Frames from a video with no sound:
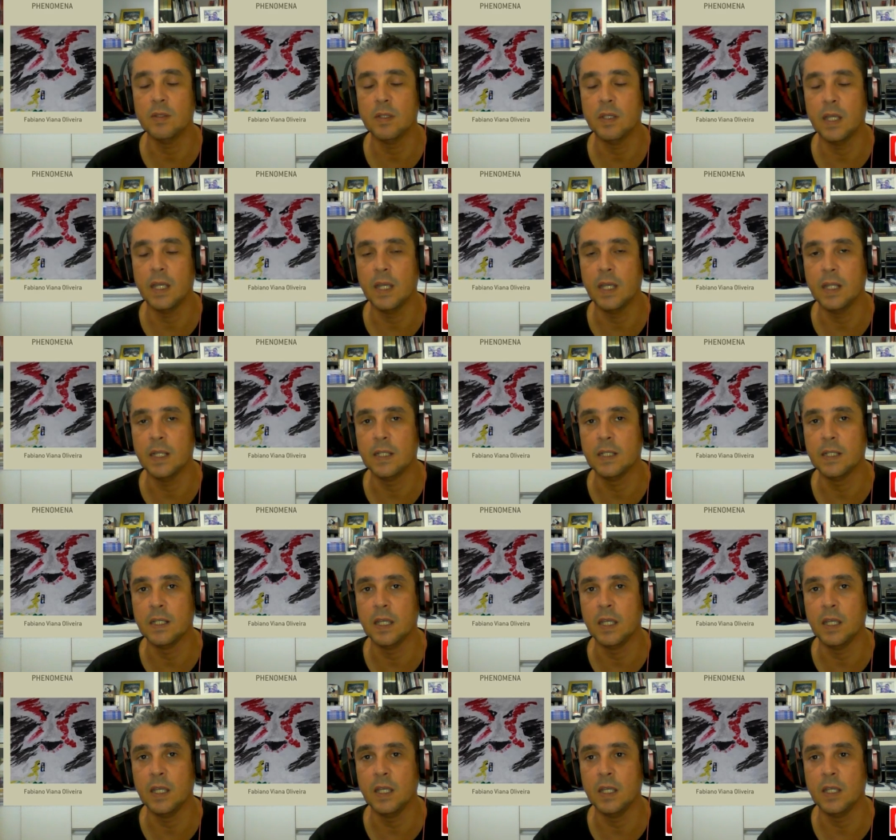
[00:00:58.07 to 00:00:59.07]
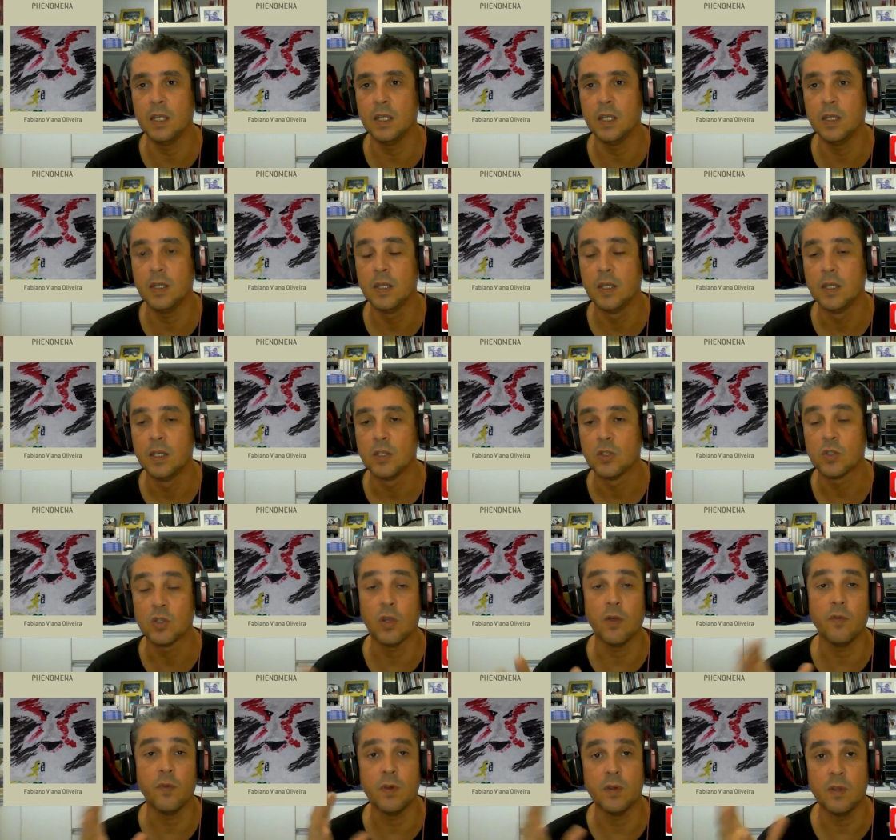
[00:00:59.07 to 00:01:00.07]
and he
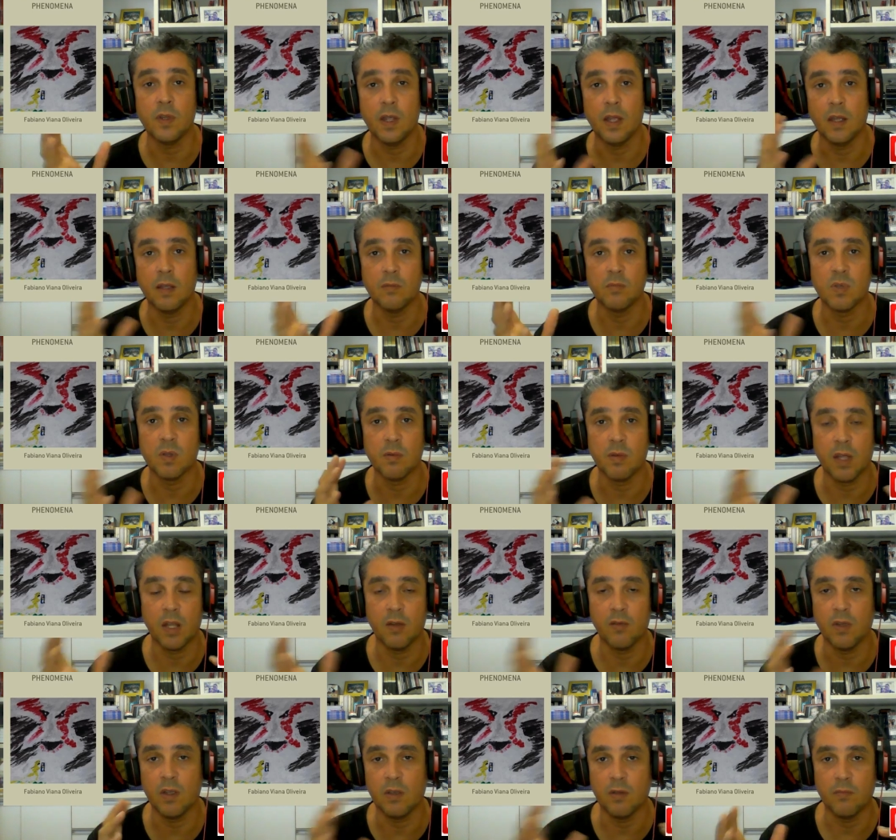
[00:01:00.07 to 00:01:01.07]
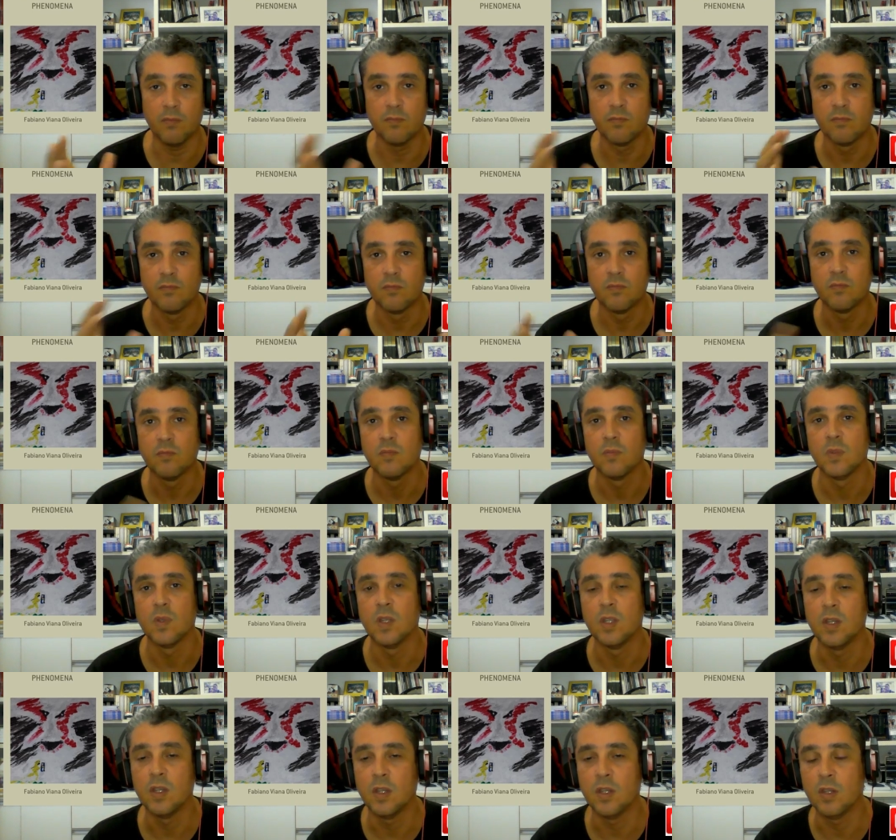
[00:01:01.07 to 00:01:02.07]
suffered some kind of a
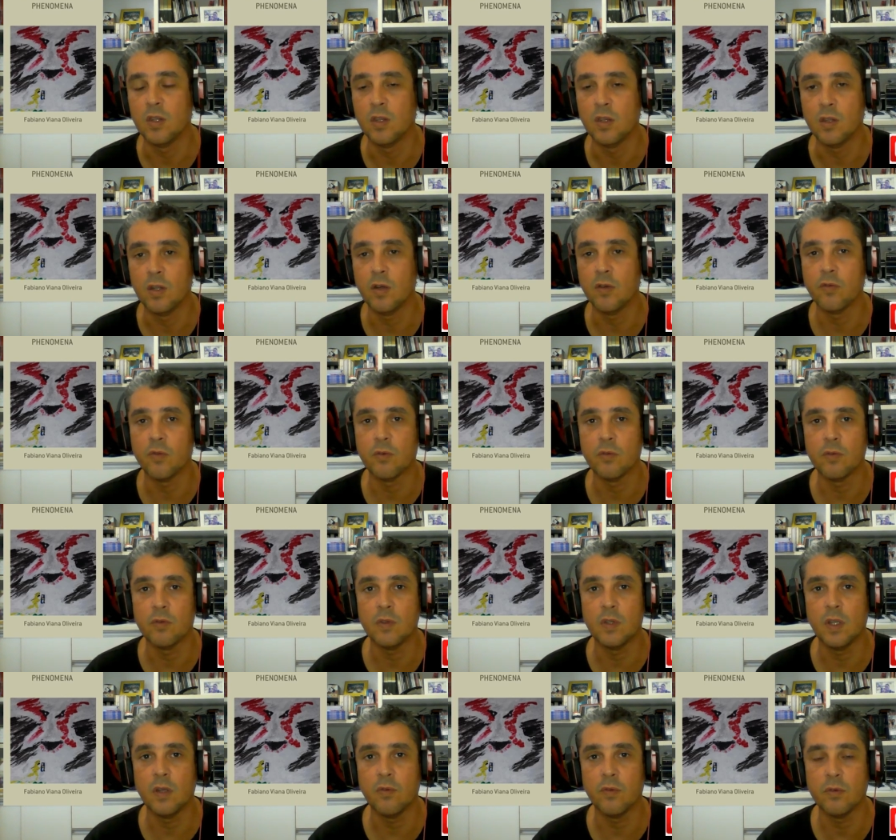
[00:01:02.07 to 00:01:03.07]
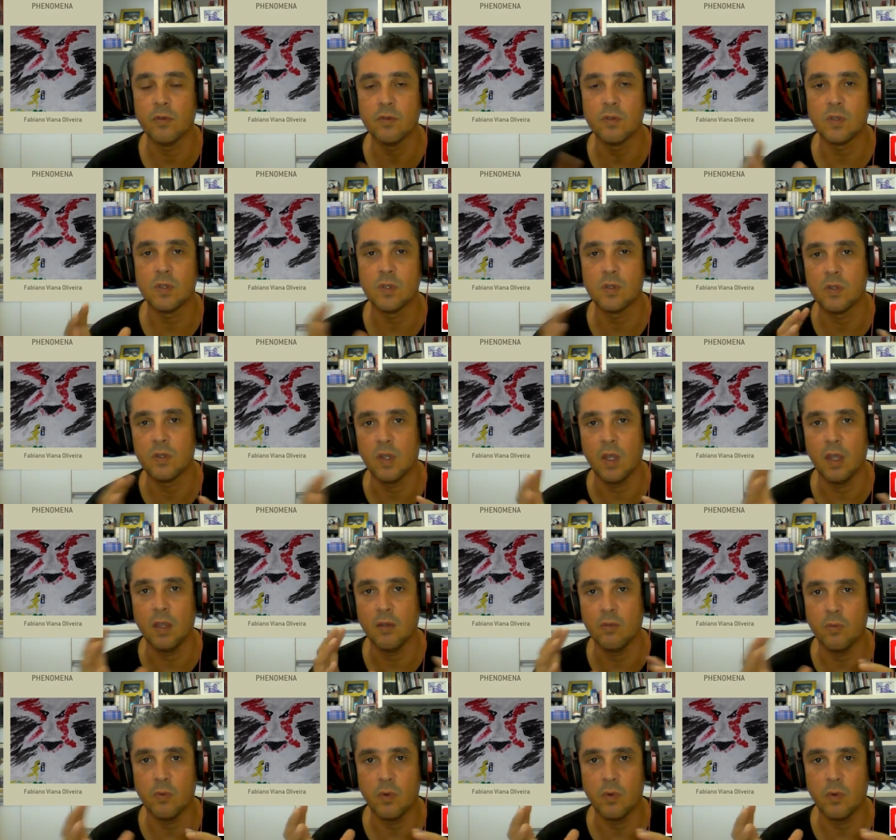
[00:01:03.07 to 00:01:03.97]
nervous thing